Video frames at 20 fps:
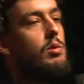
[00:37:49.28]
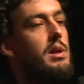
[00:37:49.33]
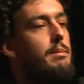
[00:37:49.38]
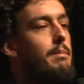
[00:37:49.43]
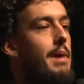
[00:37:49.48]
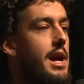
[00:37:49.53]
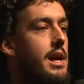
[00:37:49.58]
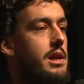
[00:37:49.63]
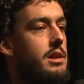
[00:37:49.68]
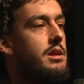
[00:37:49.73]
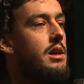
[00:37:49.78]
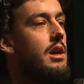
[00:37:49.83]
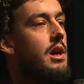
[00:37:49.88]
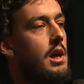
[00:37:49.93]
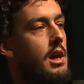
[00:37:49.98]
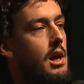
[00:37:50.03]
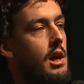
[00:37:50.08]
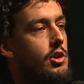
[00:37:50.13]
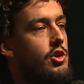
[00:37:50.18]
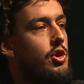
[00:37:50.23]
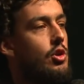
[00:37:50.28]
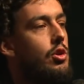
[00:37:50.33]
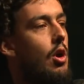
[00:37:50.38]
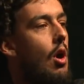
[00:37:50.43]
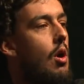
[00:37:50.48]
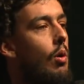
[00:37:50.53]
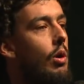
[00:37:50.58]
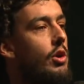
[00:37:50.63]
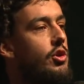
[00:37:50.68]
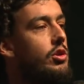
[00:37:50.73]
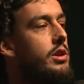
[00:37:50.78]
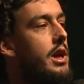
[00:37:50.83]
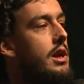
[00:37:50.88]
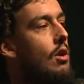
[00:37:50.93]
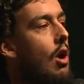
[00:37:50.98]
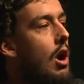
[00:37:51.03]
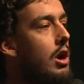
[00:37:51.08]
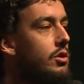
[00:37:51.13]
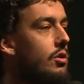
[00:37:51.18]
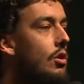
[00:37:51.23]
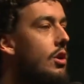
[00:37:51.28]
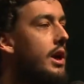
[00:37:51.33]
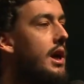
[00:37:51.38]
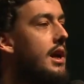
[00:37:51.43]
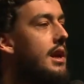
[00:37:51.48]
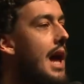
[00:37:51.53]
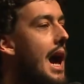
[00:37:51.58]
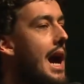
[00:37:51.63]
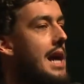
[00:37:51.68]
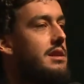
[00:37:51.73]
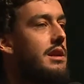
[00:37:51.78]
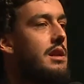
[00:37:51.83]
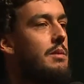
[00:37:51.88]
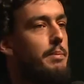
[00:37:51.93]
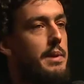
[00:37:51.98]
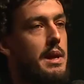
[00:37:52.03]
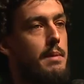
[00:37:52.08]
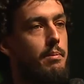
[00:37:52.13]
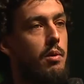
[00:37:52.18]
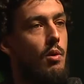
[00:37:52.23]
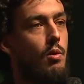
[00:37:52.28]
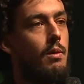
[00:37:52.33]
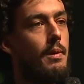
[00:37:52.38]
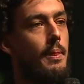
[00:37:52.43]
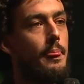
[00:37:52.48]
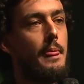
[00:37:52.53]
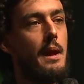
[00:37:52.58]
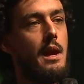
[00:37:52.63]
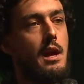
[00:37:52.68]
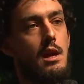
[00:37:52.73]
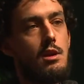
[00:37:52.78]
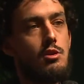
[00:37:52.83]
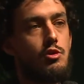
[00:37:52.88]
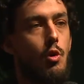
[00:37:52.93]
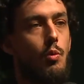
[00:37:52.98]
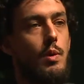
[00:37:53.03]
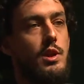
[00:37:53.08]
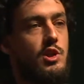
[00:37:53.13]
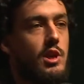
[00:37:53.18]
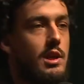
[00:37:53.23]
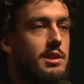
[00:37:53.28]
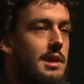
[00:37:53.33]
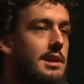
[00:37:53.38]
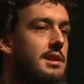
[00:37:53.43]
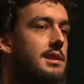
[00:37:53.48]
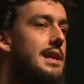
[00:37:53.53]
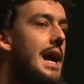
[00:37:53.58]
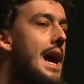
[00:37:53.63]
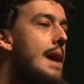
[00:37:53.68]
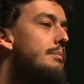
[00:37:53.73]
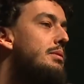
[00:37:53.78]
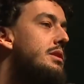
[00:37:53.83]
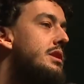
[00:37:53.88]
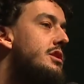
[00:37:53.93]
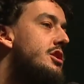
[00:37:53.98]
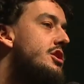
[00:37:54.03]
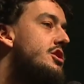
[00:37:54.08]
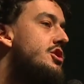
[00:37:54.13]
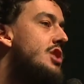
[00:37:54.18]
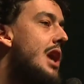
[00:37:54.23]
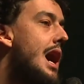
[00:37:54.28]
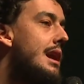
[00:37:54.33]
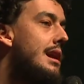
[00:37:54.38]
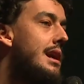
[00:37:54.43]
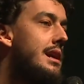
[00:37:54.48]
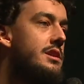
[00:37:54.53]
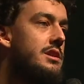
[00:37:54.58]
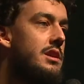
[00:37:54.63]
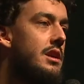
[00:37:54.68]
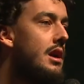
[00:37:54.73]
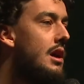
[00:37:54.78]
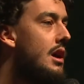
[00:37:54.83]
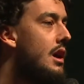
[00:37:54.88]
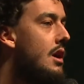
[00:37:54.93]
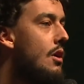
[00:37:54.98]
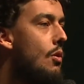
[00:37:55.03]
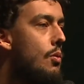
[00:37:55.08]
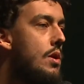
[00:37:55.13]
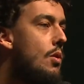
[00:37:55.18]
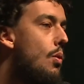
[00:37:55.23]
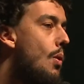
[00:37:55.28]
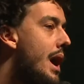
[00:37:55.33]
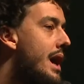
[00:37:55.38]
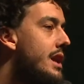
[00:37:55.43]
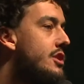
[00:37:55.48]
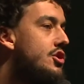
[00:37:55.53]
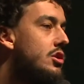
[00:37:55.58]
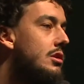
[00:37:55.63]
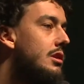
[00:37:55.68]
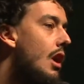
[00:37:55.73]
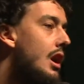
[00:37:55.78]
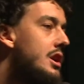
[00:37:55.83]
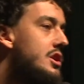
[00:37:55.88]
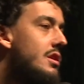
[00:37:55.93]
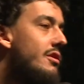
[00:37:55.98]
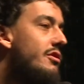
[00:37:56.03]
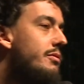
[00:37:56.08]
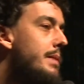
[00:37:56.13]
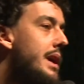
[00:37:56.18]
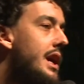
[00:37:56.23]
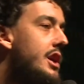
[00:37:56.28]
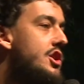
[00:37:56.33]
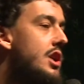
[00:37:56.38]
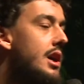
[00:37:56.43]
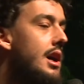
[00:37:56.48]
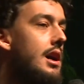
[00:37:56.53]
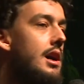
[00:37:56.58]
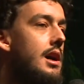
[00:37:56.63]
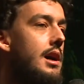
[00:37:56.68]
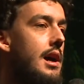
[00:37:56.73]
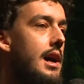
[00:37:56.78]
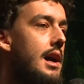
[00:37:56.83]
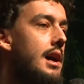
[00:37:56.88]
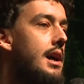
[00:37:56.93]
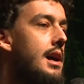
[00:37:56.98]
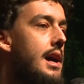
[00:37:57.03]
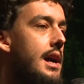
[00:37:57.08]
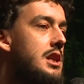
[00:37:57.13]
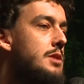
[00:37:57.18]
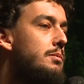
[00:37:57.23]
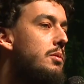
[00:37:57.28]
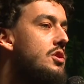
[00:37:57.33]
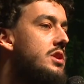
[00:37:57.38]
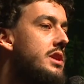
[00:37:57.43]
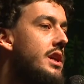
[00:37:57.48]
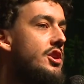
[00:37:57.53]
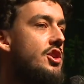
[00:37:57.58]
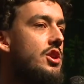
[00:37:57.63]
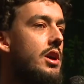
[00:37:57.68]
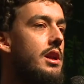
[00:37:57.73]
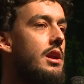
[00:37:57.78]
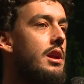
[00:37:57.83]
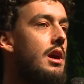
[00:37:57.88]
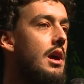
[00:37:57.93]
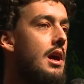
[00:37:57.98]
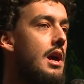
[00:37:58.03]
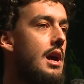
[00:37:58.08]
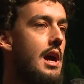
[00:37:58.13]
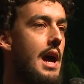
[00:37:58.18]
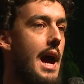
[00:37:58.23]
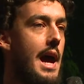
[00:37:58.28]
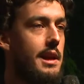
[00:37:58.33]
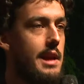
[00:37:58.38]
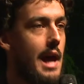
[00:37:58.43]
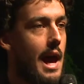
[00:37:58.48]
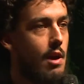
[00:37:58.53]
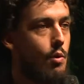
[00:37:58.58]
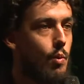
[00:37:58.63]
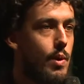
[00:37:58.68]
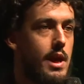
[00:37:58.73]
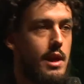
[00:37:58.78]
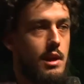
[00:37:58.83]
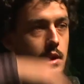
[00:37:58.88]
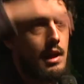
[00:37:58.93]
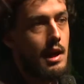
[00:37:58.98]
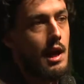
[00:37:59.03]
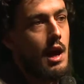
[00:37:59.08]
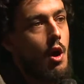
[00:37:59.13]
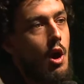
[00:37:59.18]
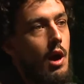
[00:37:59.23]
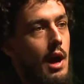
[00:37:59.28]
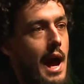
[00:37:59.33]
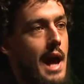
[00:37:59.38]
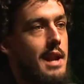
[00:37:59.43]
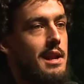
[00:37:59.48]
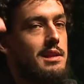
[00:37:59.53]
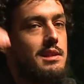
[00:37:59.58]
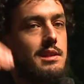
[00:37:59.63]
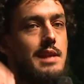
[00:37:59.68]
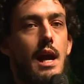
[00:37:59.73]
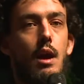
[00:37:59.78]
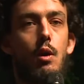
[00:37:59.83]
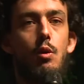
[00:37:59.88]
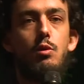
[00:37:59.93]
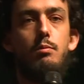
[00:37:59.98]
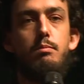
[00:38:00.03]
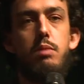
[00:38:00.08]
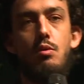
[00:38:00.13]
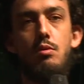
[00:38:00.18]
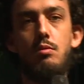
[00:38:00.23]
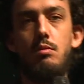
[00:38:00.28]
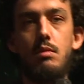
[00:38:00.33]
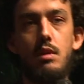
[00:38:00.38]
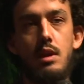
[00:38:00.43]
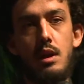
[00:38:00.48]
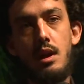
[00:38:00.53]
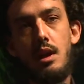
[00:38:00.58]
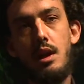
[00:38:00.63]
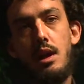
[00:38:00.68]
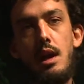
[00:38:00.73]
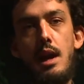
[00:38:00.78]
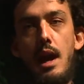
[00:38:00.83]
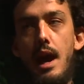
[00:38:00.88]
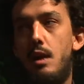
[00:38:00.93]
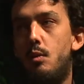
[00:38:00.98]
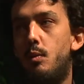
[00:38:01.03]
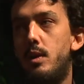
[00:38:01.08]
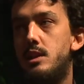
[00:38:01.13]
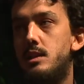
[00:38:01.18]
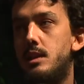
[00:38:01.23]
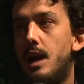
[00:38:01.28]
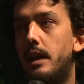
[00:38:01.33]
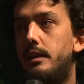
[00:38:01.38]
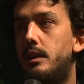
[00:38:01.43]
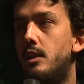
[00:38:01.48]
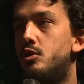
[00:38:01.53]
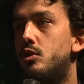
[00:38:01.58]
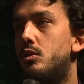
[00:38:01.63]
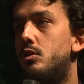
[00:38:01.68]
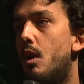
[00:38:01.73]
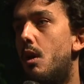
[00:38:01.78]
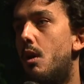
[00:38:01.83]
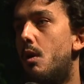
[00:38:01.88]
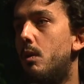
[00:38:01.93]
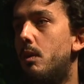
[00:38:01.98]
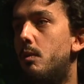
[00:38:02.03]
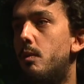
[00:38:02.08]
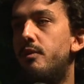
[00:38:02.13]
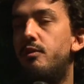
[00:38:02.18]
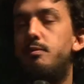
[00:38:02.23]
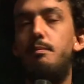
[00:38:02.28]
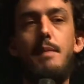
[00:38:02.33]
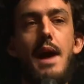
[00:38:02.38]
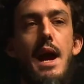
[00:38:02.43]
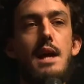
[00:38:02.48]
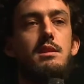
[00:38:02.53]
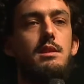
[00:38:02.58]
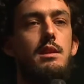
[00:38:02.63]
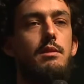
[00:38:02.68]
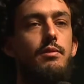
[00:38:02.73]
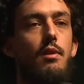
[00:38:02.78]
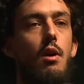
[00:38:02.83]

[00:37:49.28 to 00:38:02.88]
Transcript: debate, to talk to the not organized people. So we just accept this challenge. We went to lots of media exposition, and then we had a second boom, and we started to talk with massive